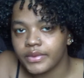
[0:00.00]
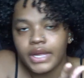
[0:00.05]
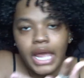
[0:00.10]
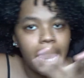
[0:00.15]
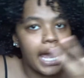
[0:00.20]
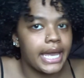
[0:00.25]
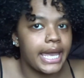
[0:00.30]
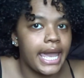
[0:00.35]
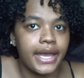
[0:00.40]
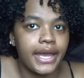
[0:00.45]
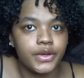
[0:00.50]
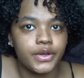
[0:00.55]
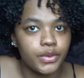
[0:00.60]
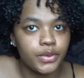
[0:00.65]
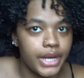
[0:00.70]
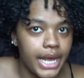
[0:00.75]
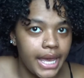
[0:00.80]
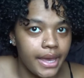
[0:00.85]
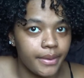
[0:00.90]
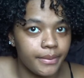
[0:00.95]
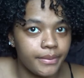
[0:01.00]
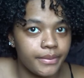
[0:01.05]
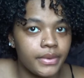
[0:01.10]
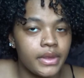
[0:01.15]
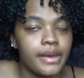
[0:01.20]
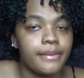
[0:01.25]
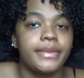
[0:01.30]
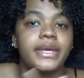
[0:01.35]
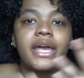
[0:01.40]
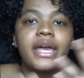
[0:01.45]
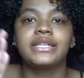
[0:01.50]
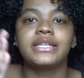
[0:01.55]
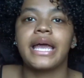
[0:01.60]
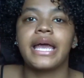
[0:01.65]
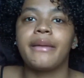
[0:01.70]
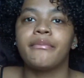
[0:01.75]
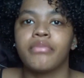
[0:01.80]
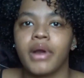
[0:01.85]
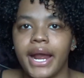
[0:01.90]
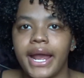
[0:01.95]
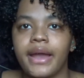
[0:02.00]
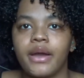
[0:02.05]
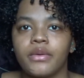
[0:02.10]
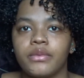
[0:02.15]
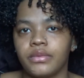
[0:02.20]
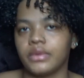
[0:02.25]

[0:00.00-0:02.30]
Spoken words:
I can't do that because I'm brown.